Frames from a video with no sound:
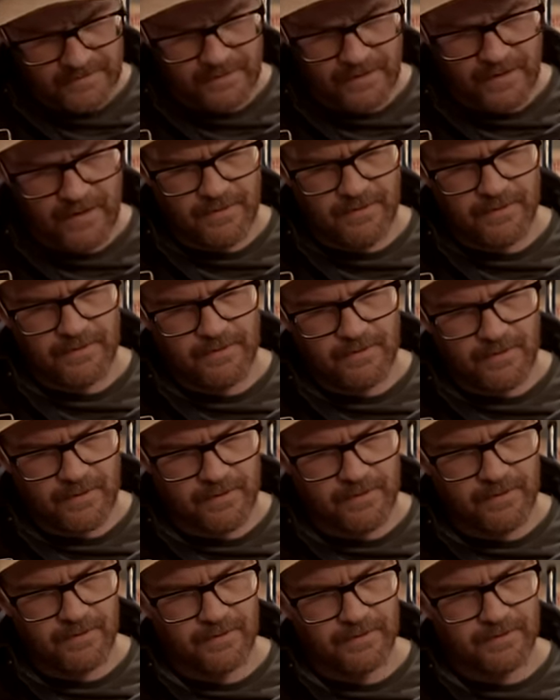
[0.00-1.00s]
Now you
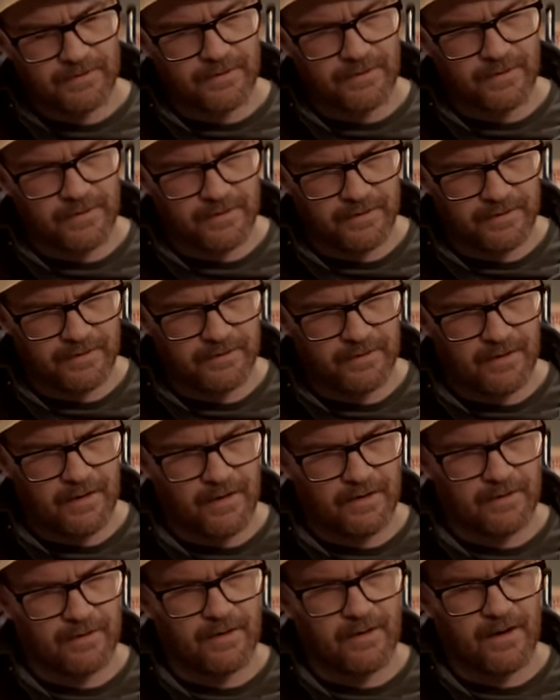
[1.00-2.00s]
wear your skin
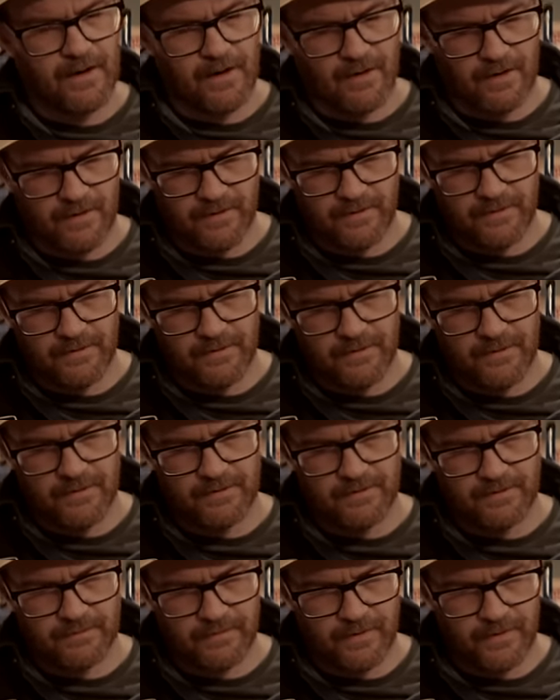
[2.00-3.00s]
like iron
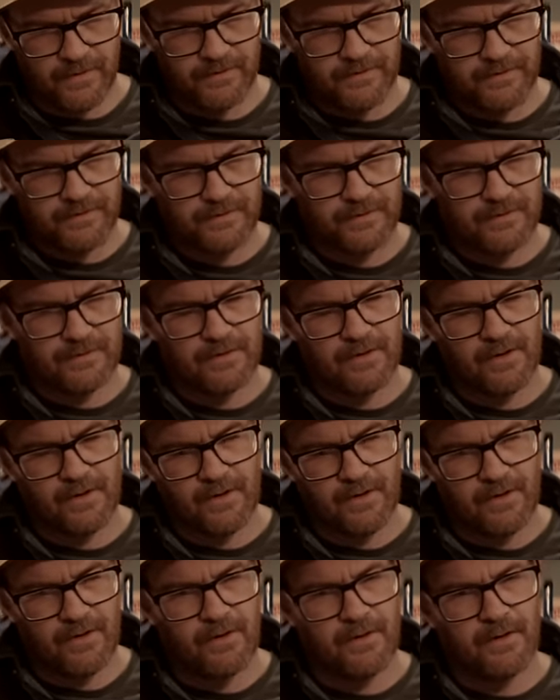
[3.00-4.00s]
and your breath's as
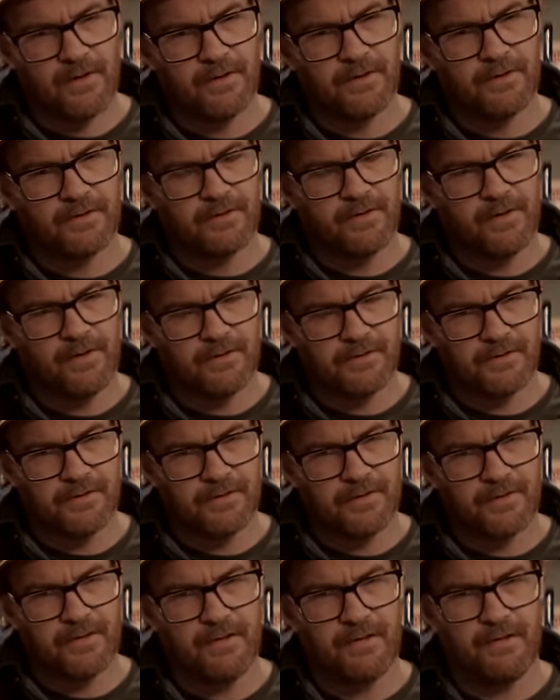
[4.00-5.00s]
hot as
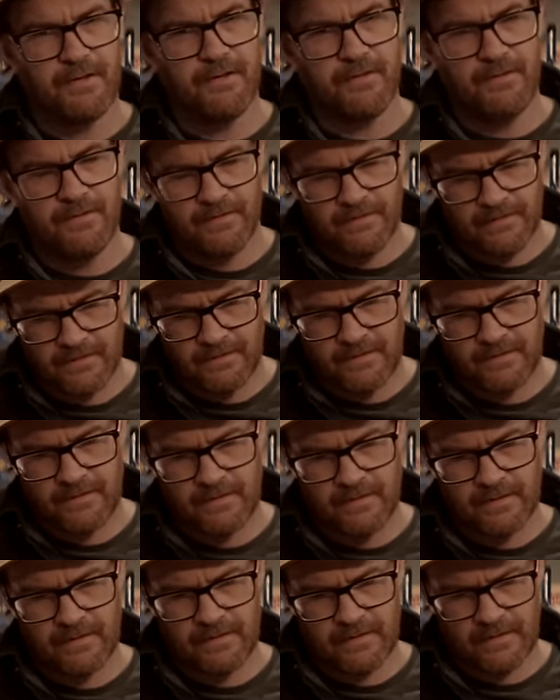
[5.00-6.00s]
kerosene.
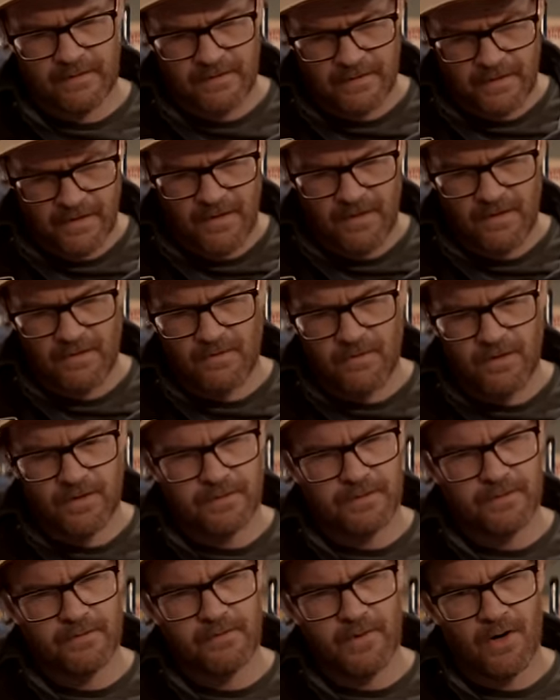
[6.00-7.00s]

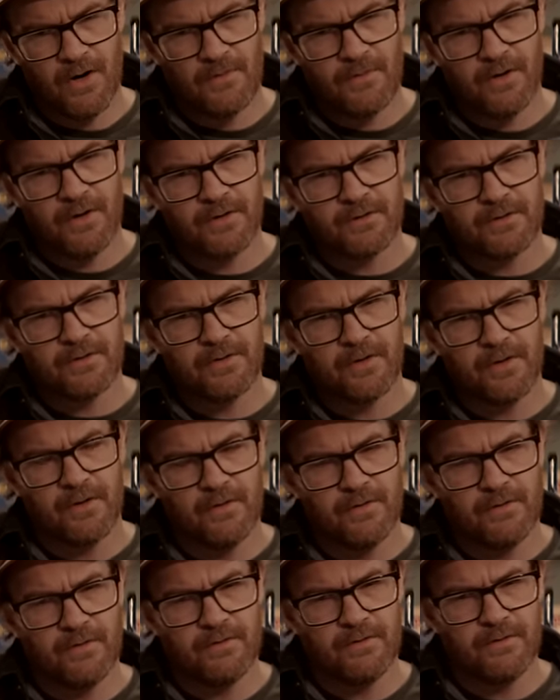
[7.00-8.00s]
Weren't your mama's
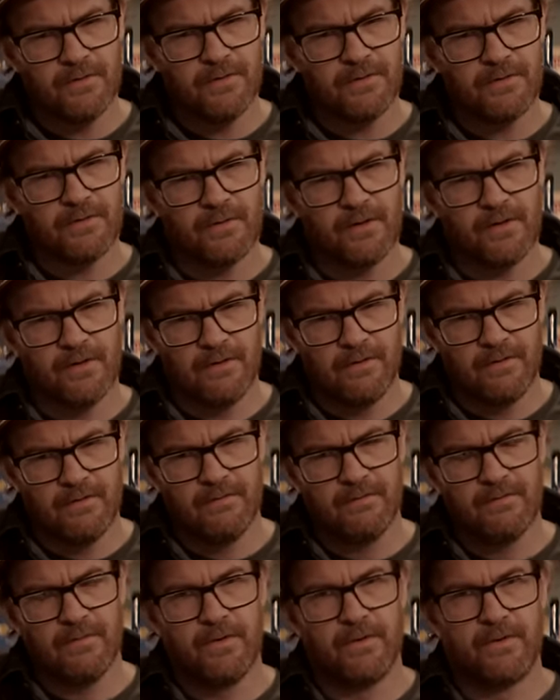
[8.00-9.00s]
only
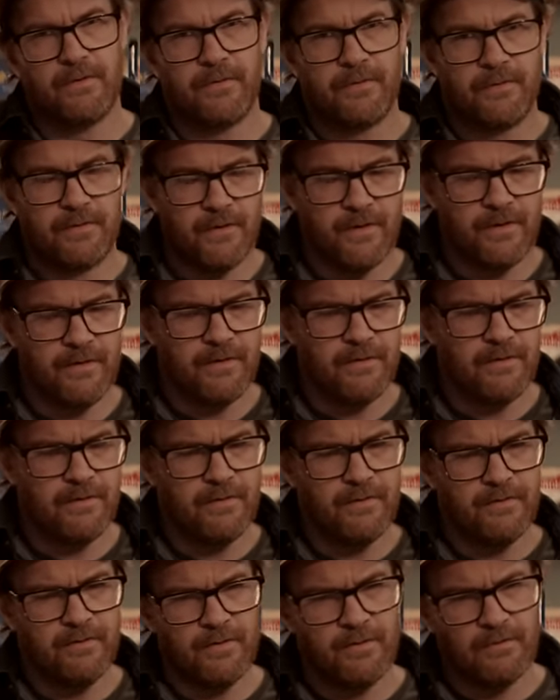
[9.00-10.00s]
son, but her
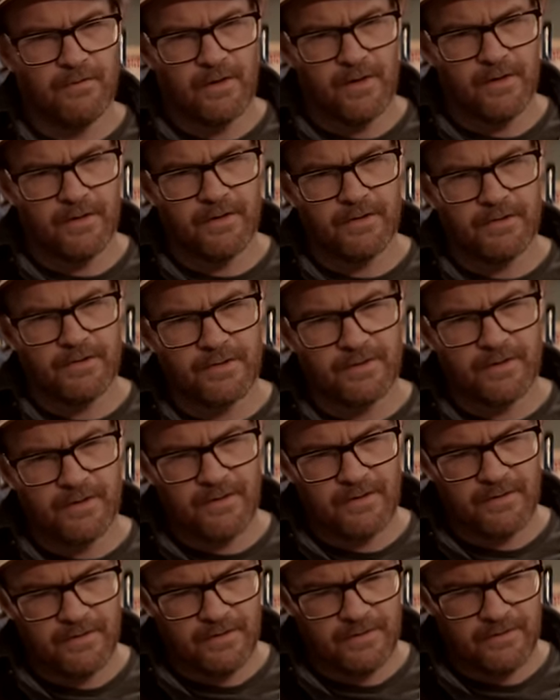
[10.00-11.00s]
favorite one it
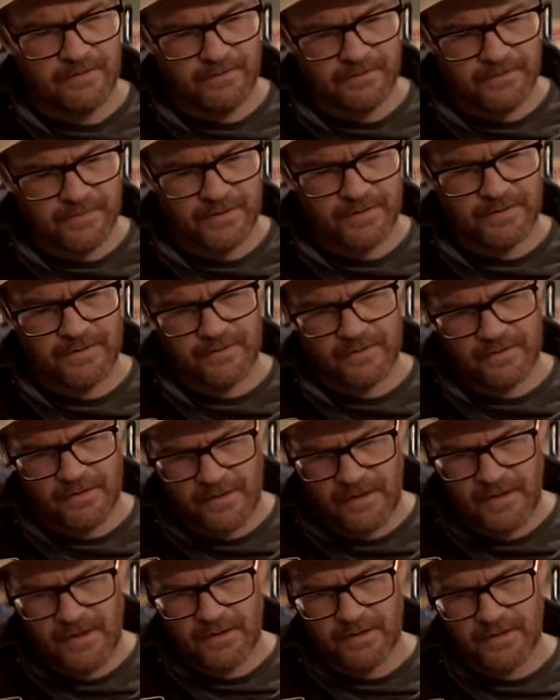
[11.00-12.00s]
seems.
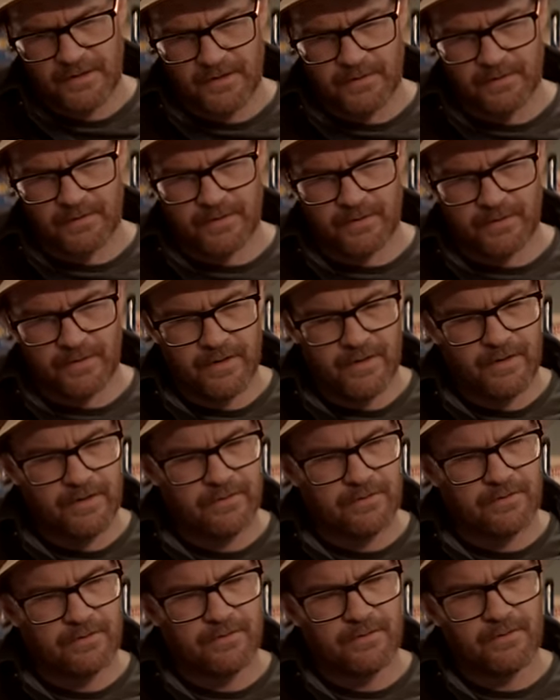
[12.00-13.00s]
She
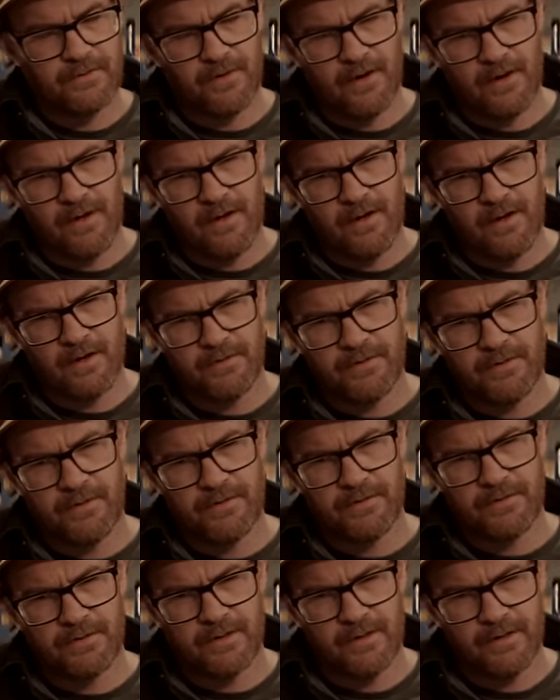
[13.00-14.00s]
began to cry when
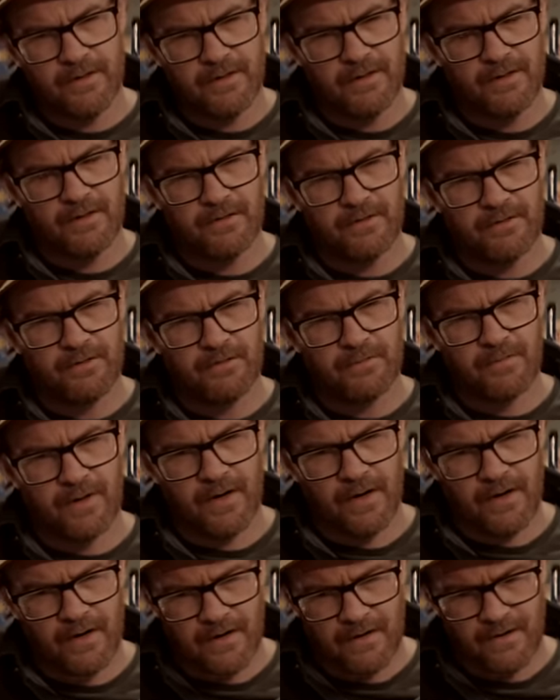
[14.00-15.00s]
you said
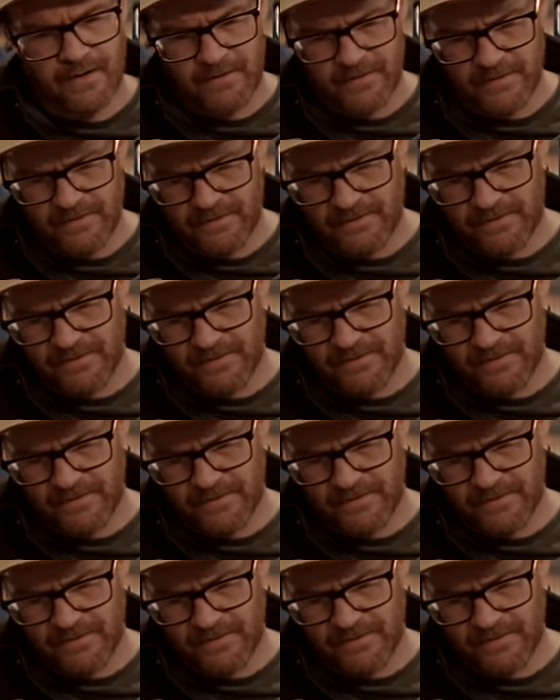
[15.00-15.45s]
goodbye